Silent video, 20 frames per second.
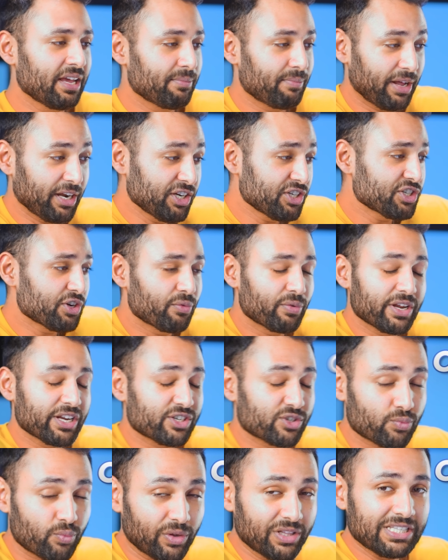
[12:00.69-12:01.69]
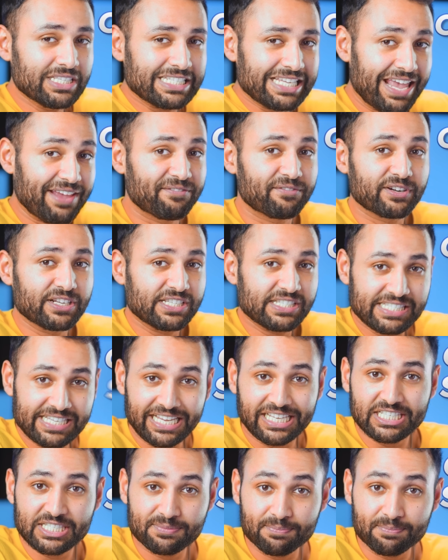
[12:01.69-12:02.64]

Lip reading: managed to reach once every 6